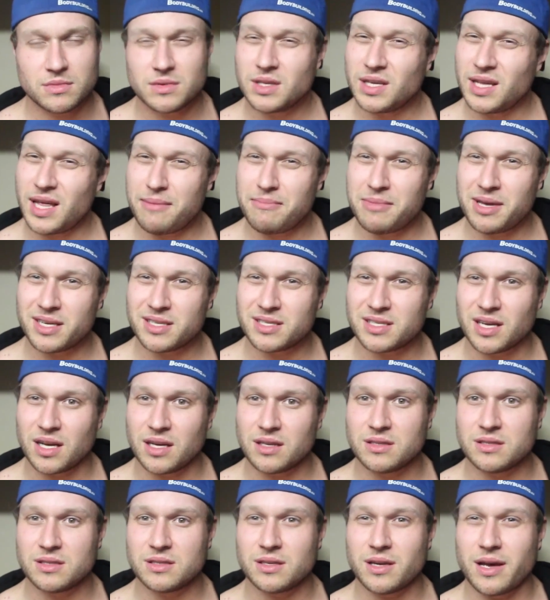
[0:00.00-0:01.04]
Does that make
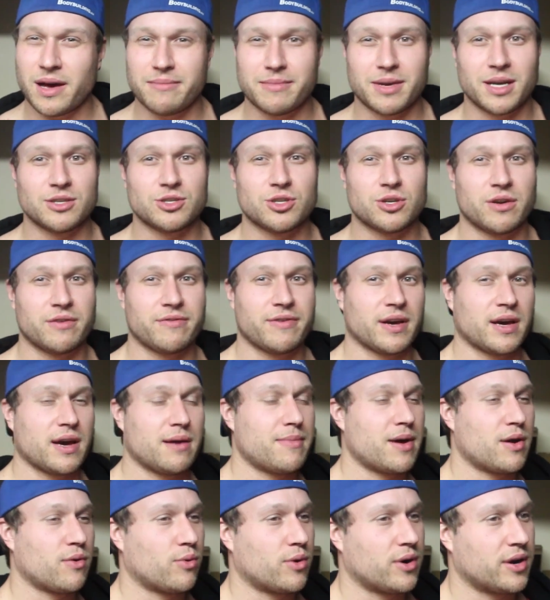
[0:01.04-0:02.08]
sense? I'm not sure if I
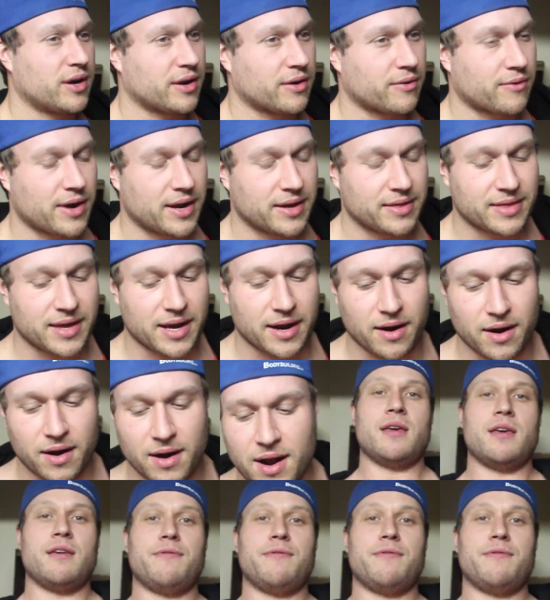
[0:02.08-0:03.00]
got my wording right there.